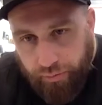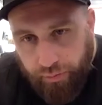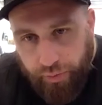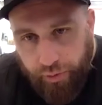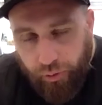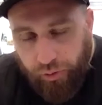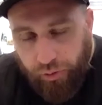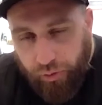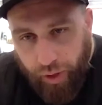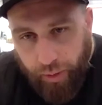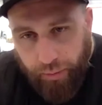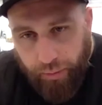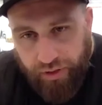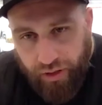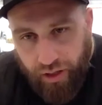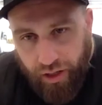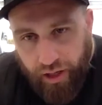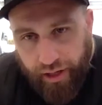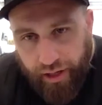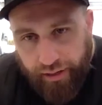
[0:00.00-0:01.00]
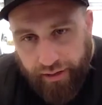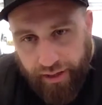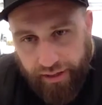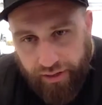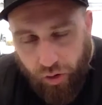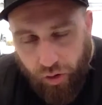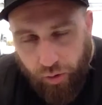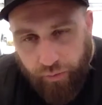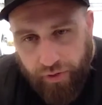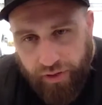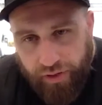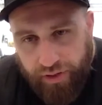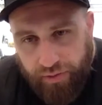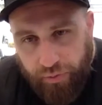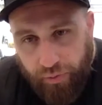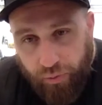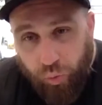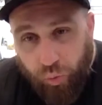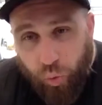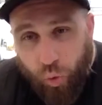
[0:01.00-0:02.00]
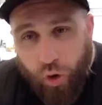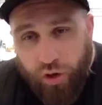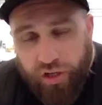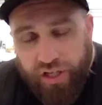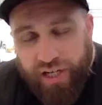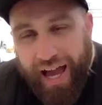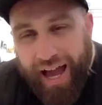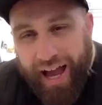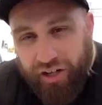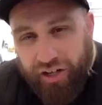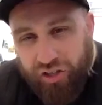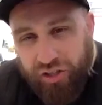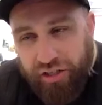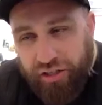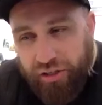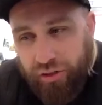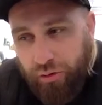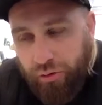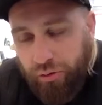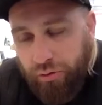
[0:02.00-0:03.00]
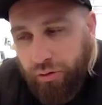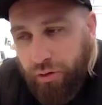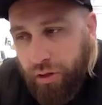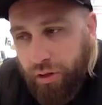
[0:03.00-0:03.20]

build a website. It's obvious, but what to actually do